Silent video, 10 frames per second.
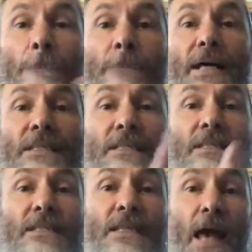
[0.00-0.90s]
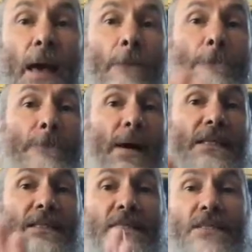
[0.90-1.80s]
buttons,
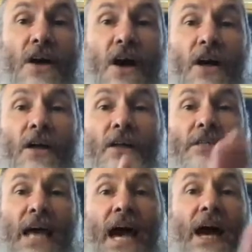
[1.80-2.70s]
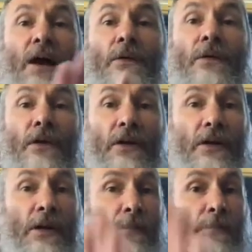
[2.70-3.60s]
buttons all down
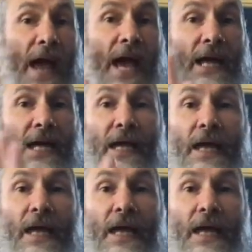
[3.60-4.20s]
her back,